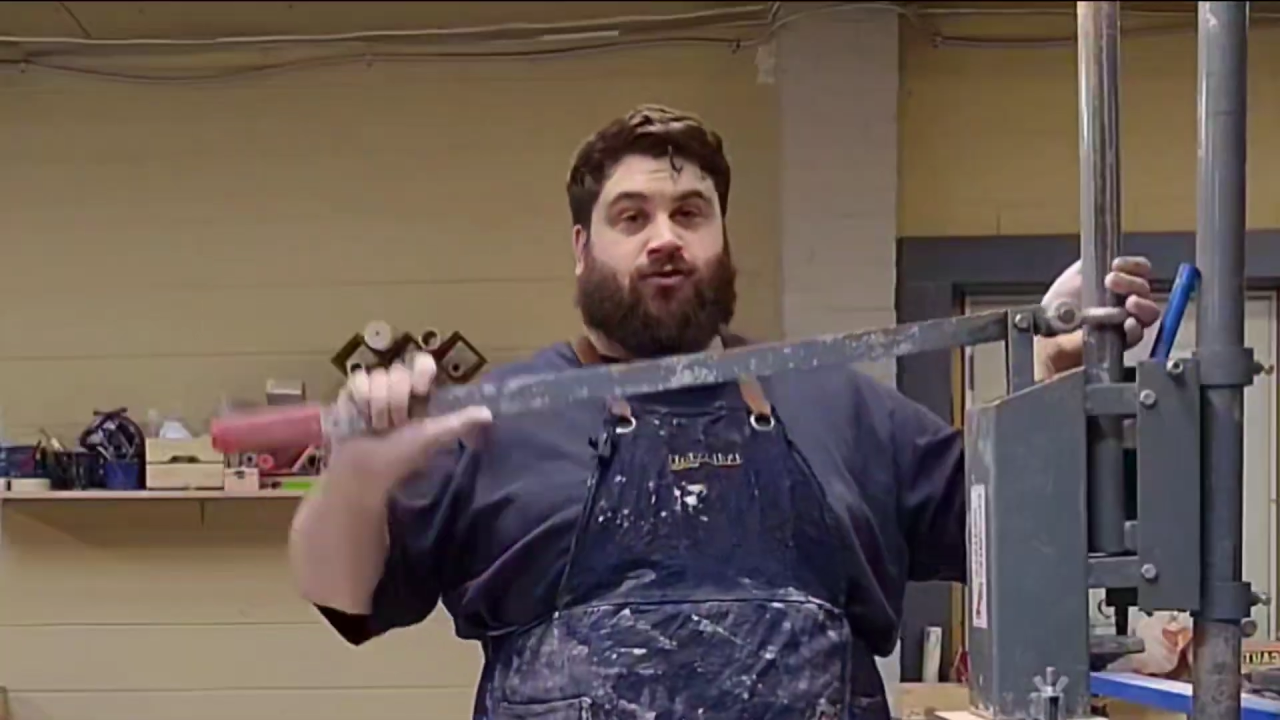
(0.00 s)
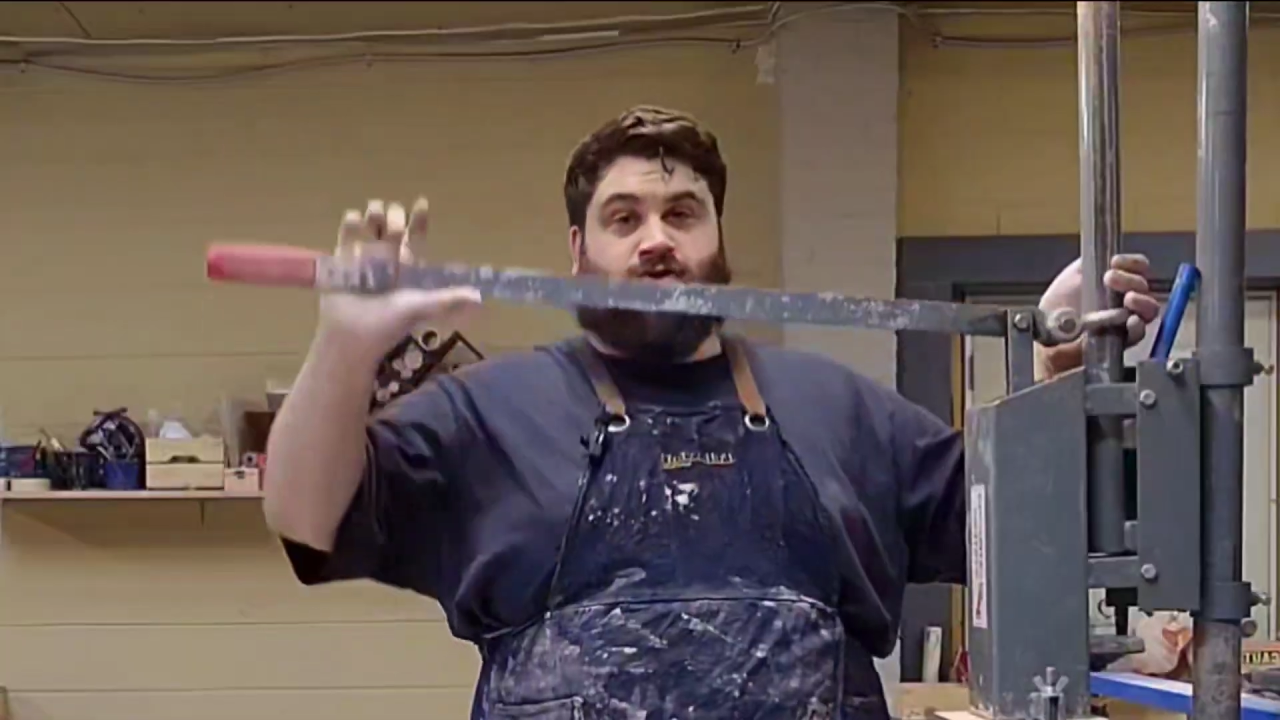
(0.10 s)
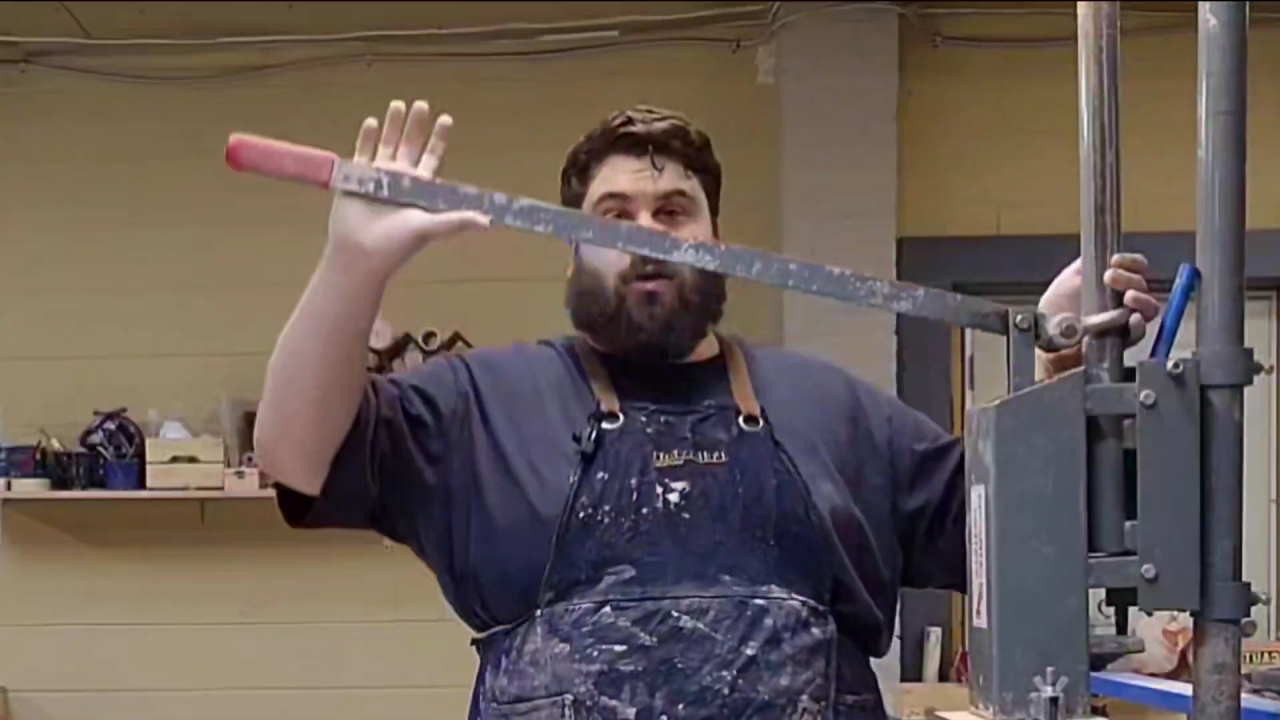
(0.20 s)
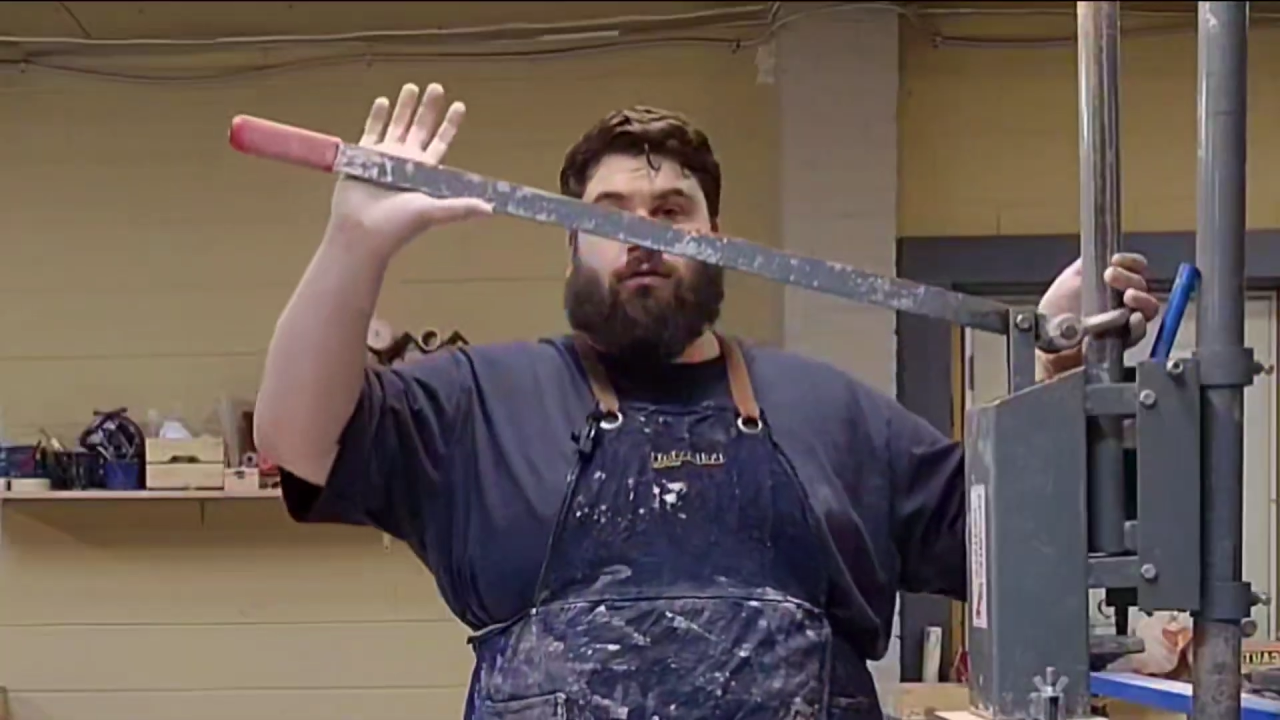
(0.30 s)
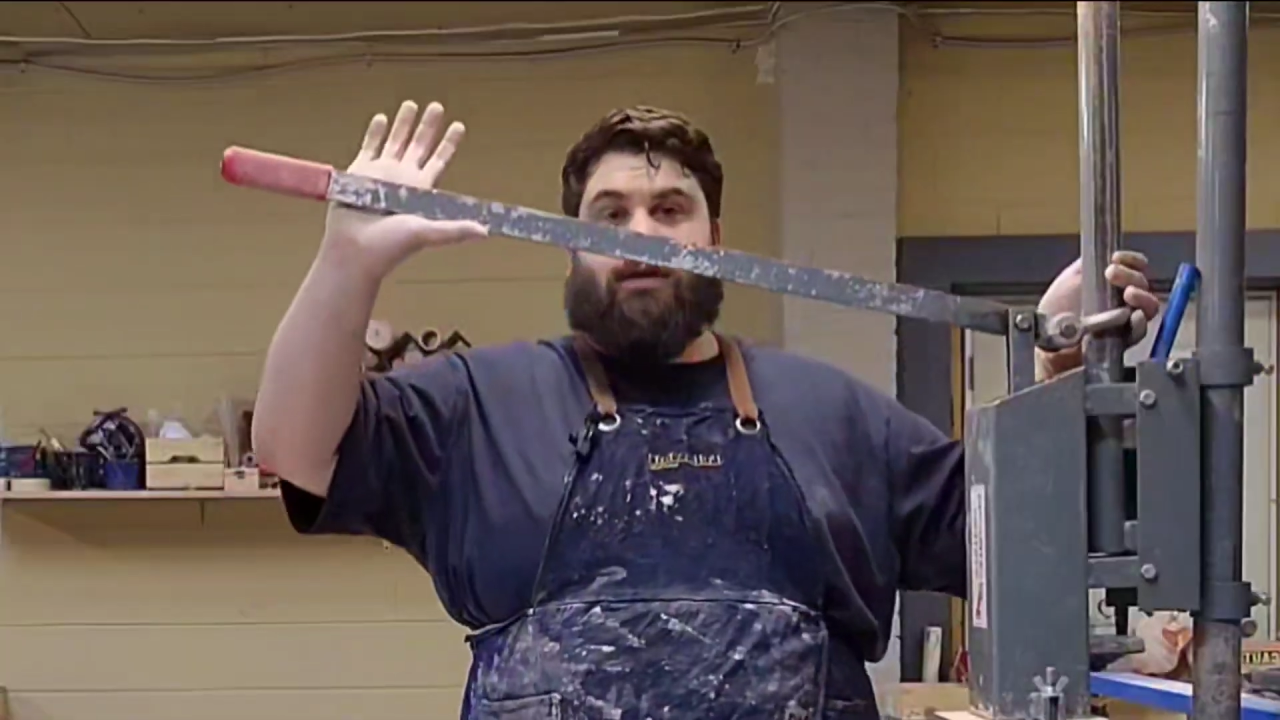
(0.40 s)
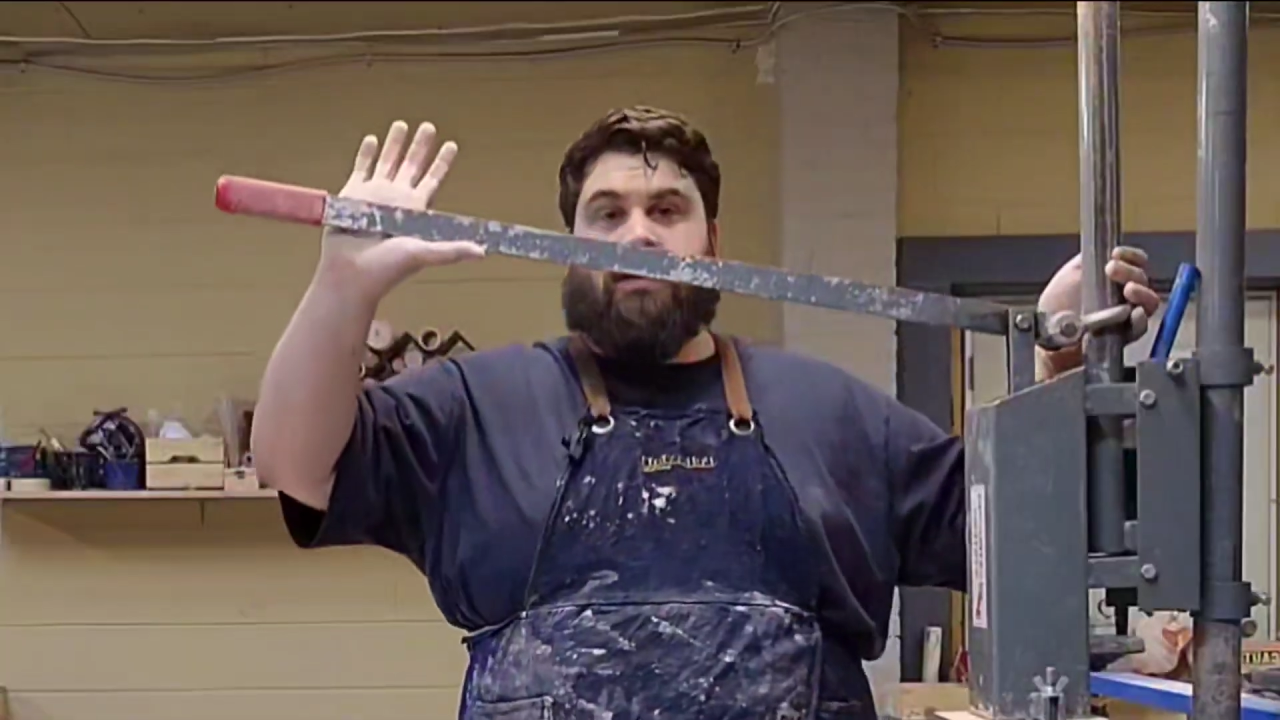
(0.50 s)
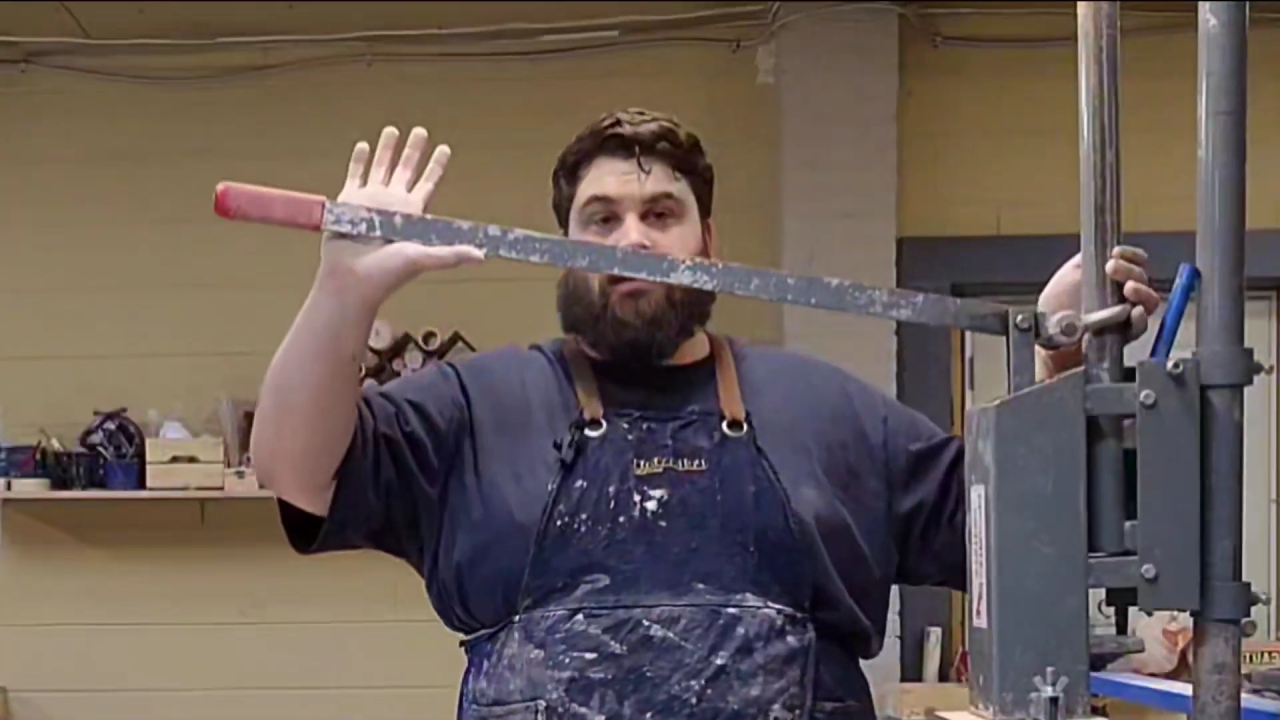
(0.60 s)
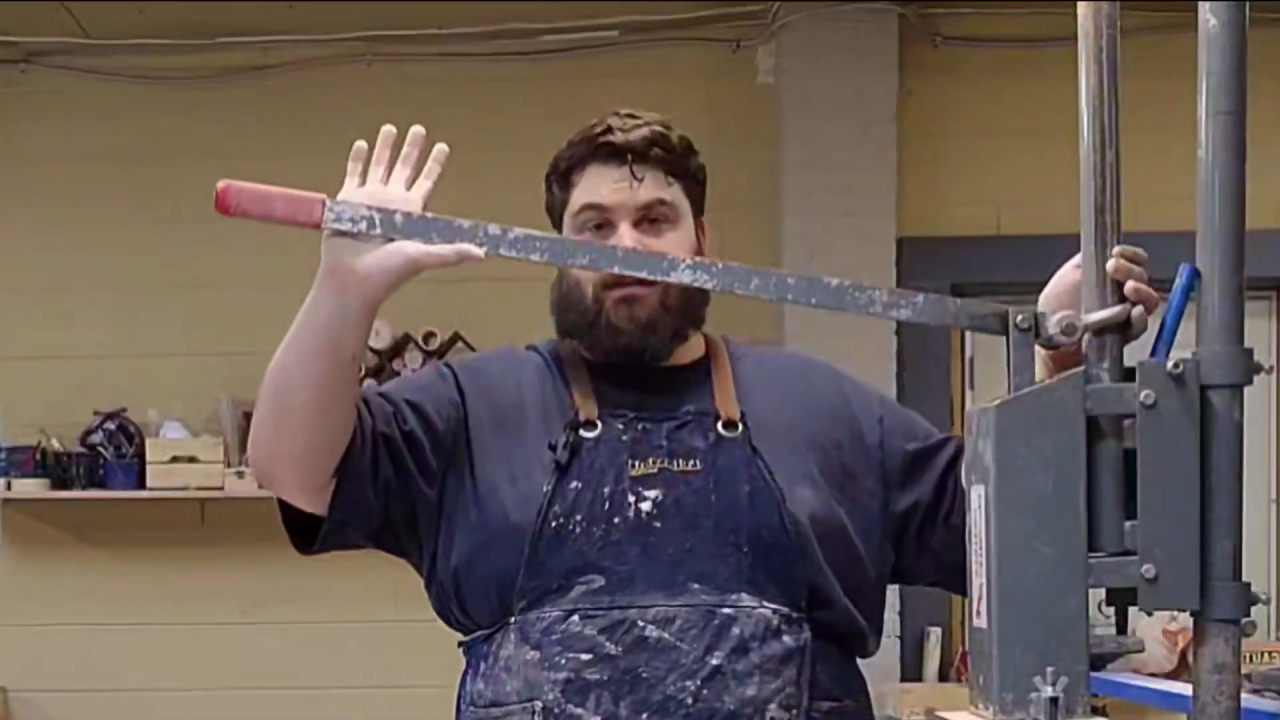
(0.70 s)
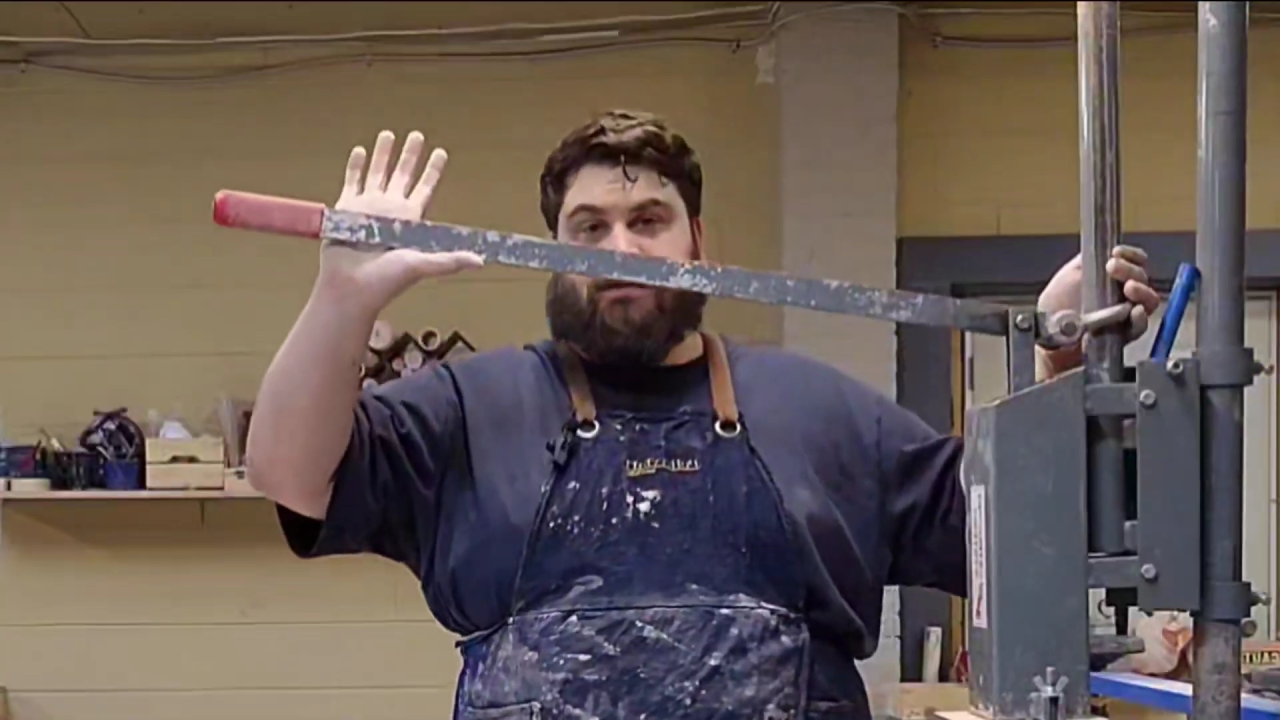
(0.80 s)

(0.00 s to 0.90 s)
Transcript: struggling